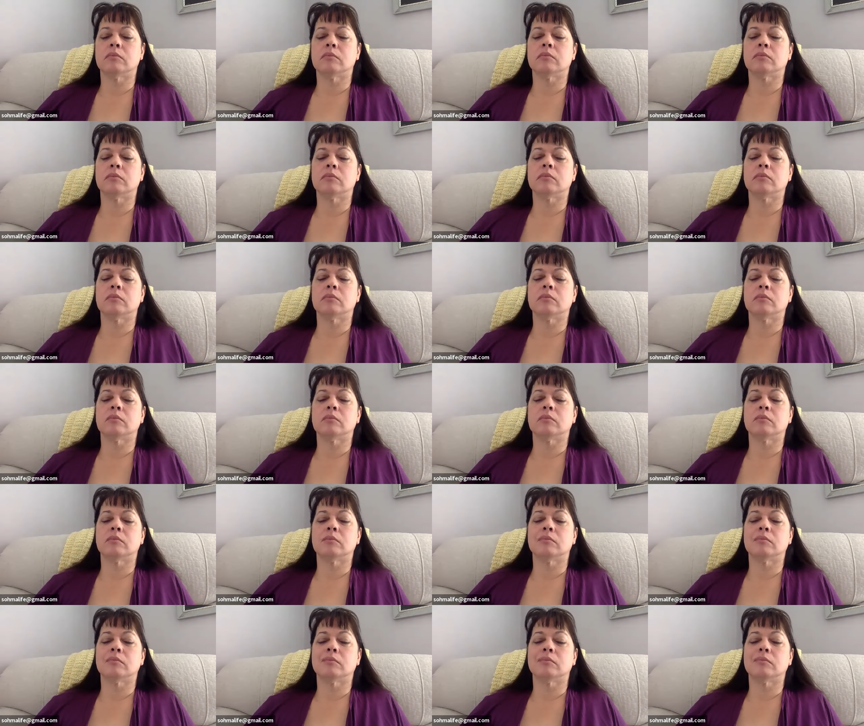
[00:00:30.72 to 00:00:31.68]

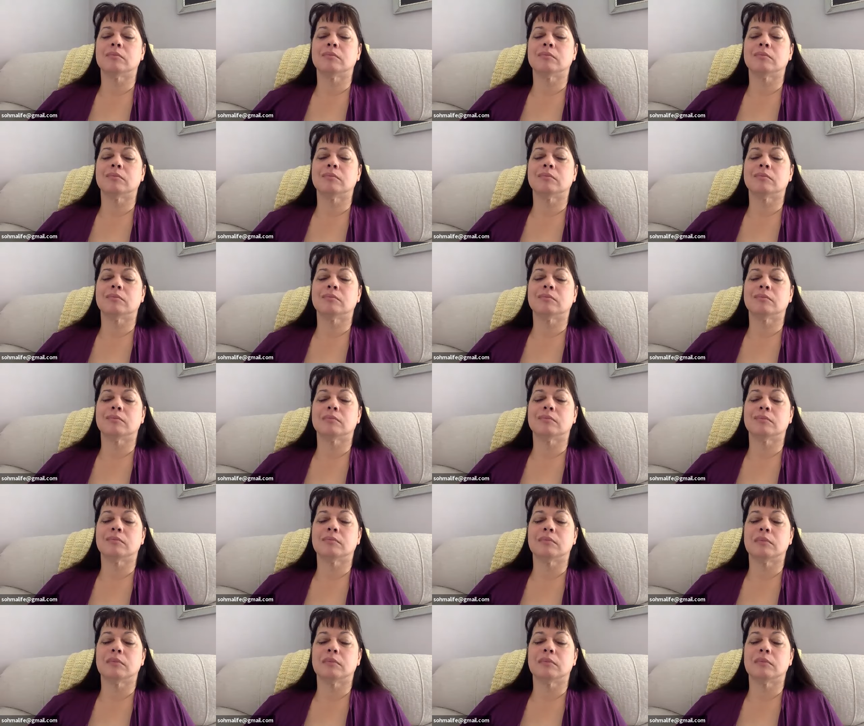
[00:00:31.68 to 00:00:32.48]
No one is speaking in this clip.